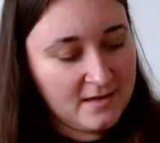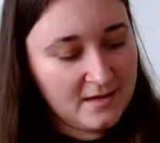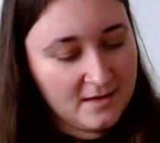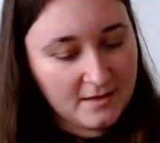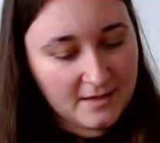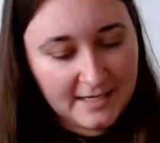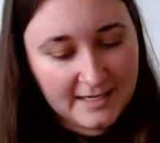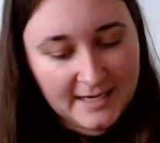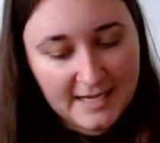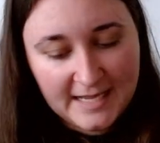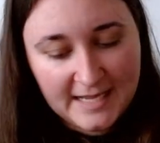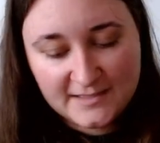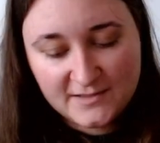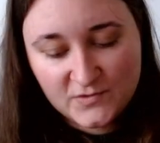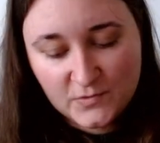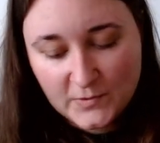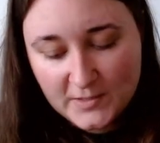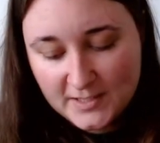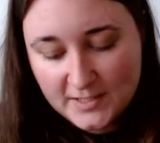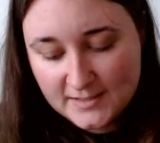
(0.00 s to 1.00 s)
And
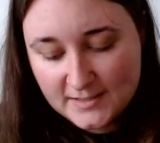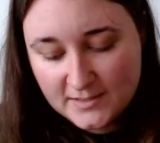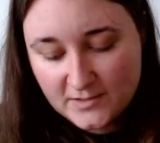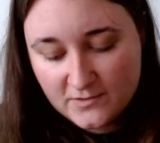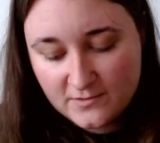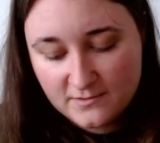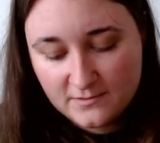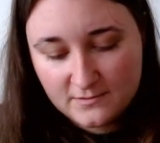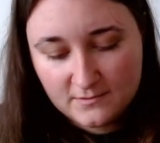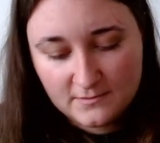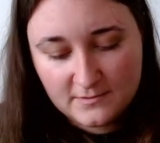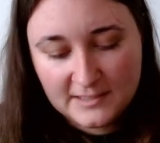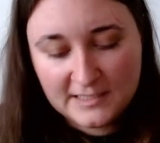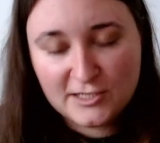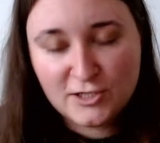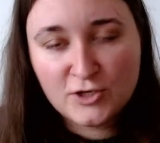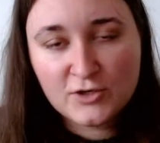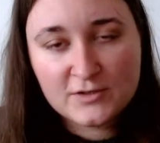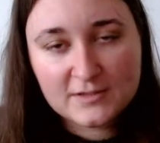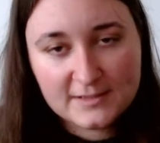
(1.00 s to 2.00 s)
ends-wise, it
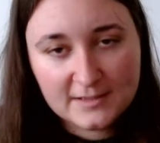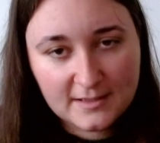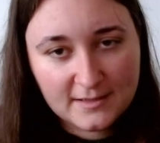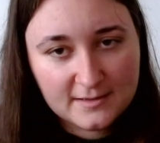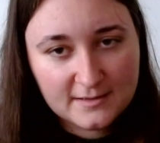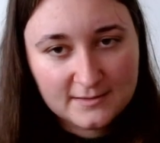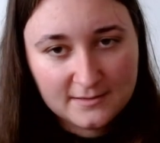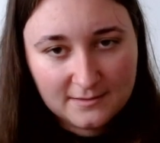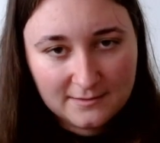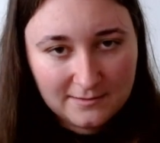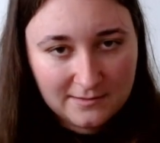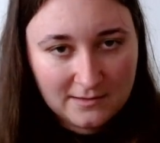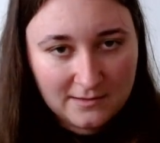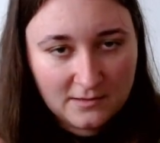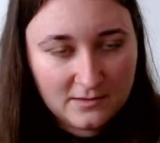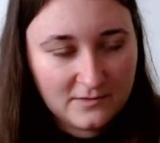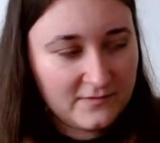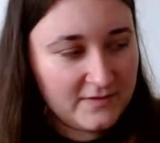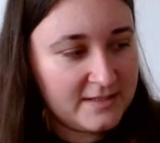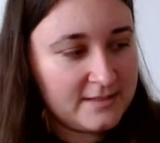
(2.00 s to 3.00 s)
looks like there's a lot
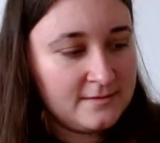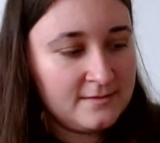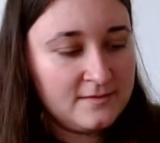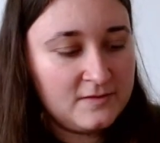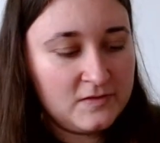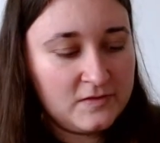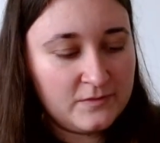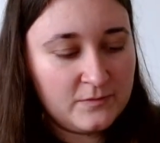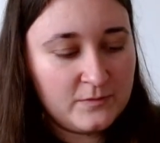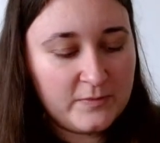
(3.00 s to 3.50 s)
of ends,